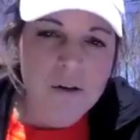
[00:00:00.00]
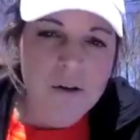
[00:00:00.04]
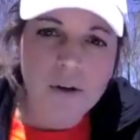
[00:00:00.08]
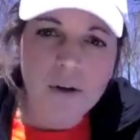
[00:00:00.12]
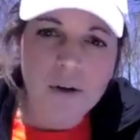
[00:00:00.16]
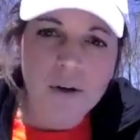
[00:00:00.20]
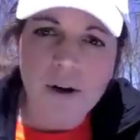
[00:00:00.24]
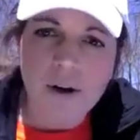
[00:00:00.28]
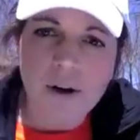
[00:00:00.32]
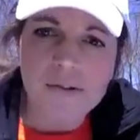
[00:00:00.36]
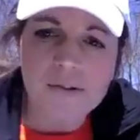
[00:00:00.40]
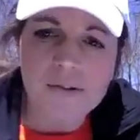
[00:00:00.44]
could
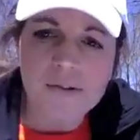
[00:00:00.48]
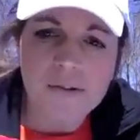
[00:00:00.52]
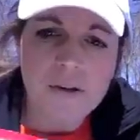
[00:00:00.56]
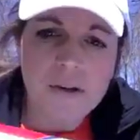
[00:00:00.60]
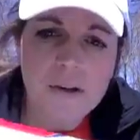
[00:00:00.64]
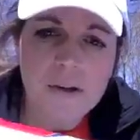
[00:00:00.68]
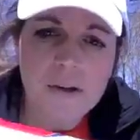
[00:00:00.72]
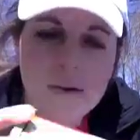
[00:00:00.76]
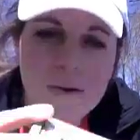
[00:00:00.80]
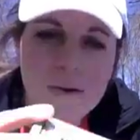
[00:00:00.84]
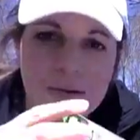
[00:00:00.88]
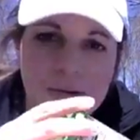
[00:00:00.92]
also
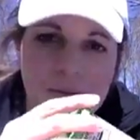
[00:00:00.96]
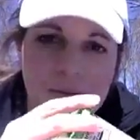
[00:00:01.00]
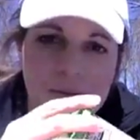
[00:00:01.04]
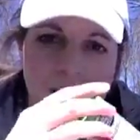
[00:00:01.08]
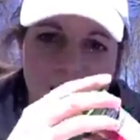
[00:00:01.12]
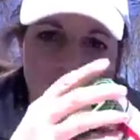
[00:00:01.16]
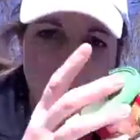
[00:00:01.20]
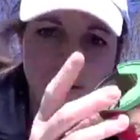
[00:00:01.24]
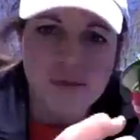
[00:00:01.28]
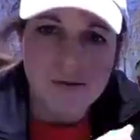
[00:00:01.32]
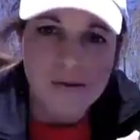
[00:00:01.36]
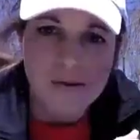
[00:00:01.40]
use
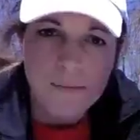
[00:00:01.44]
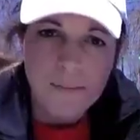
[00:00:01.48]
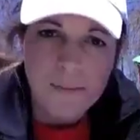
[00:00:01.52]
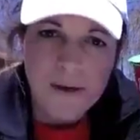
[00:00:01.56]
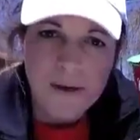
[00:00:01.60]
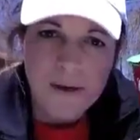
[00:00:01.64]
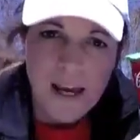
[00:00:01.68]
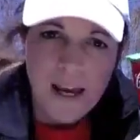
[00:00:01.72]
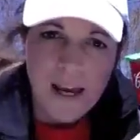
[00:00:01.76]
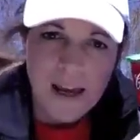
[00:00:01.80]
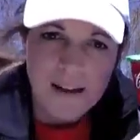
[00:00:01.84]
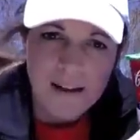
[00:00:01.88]
a soup
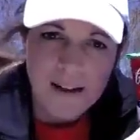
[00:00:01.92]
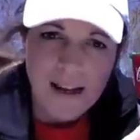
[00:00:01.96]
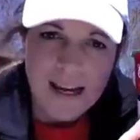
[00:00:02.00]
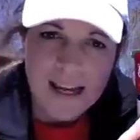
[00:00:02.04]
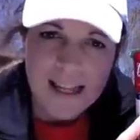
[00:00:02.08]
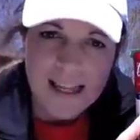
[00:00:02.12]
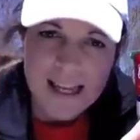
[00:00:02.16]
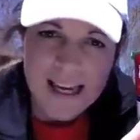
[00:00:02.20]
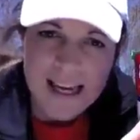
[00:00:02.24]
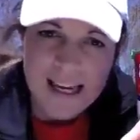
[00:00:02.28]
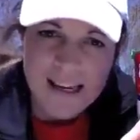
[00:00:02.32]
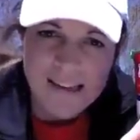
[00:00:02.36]
can like
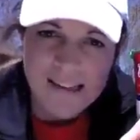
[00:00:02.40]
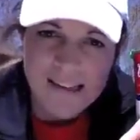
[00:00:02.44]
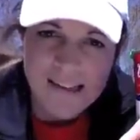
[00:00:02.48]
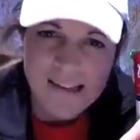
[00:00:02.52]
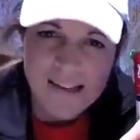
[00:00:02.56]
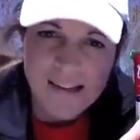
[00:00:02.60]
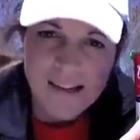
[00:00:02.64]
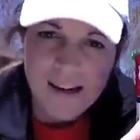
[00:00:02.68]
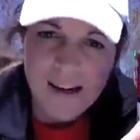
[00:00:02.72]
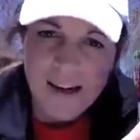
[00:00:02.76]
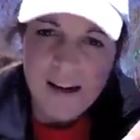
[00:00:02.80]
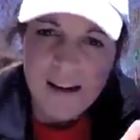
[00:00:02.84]
this.